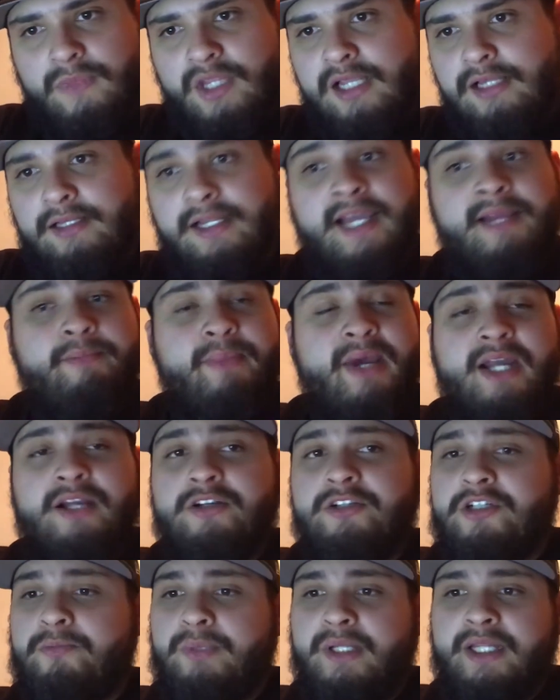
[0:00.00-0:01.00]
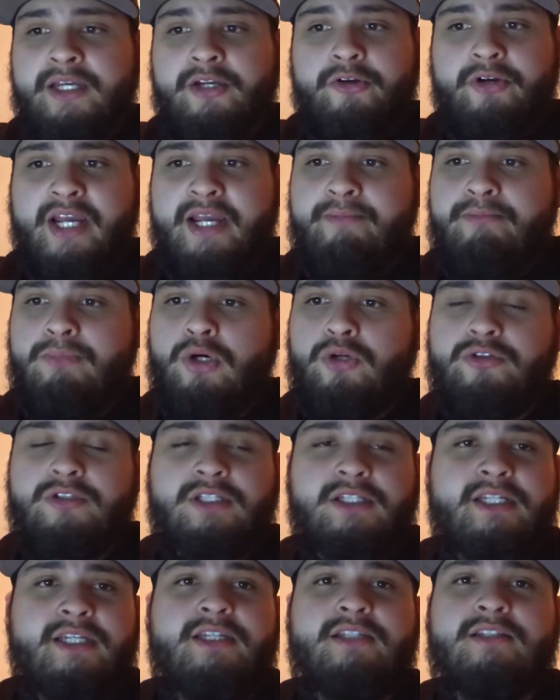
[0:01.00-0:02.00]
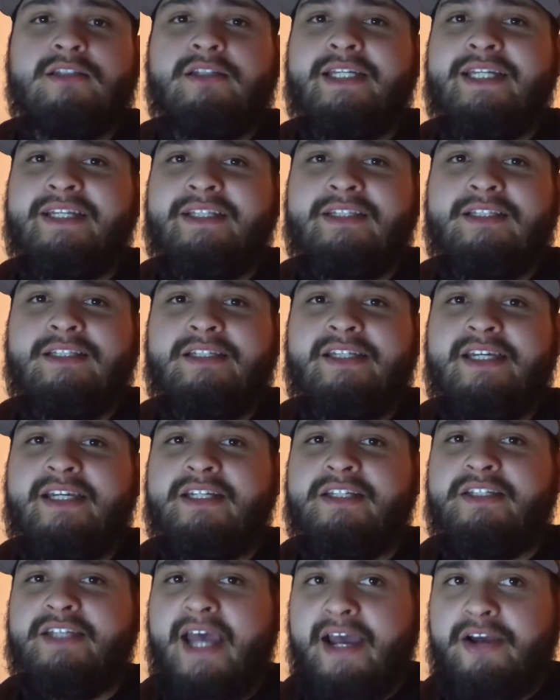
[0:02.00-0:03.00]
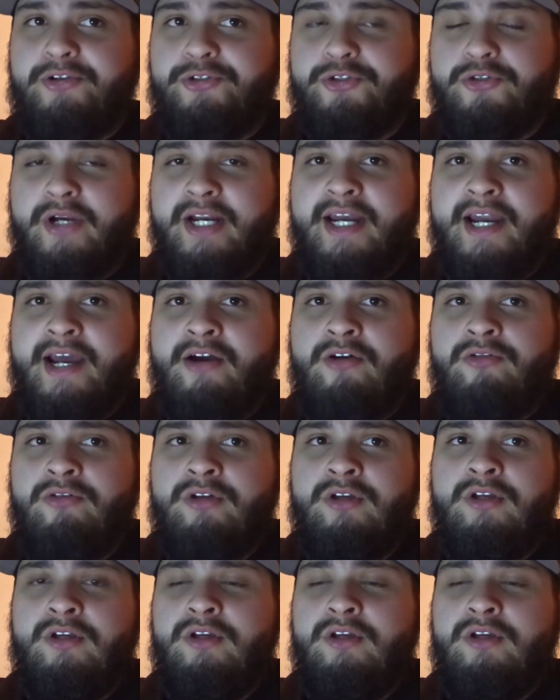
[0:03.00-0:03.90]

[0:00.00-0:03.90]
Linebackers are playing great. Mosley, he's leading the league in tackles right now.